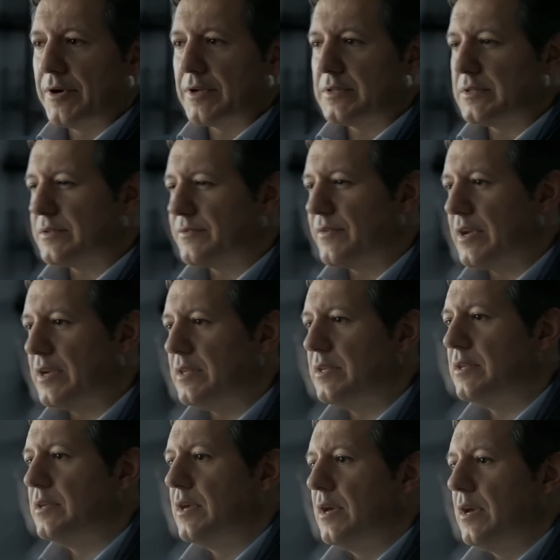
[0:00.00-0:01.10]
part is
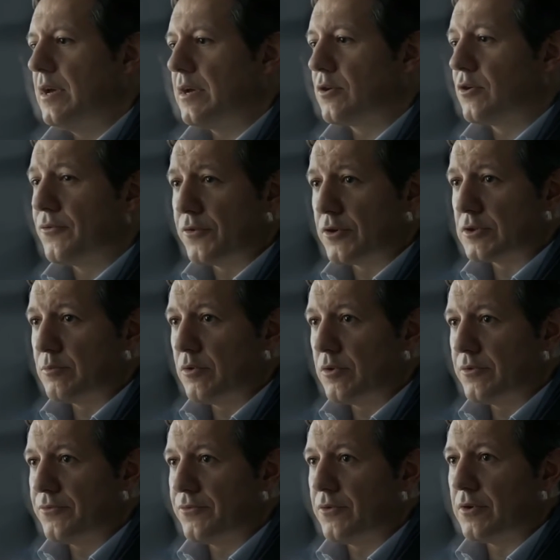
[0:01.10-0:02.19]
very
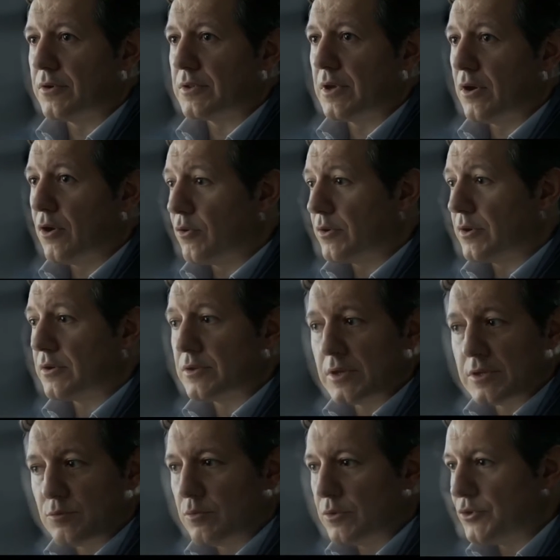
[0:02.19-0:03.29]
comfortable for the owner
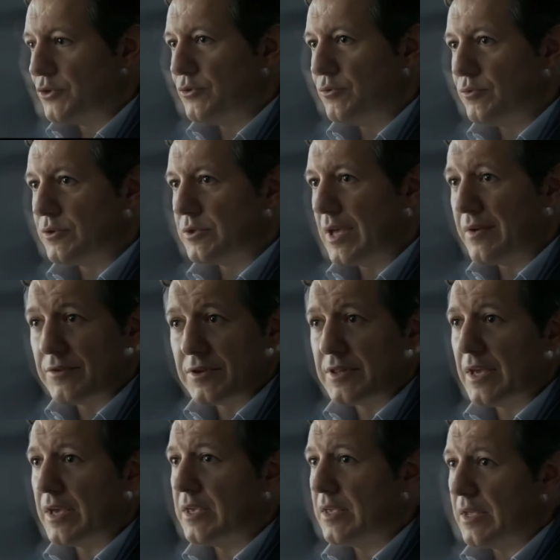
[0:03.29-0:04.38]
that wants to use every
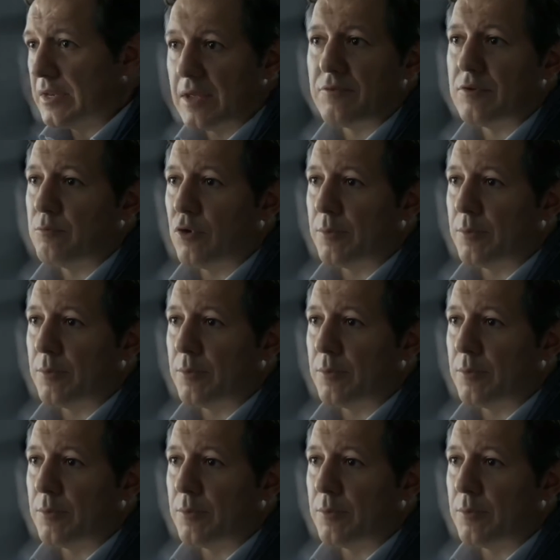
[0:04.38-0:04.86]
day and every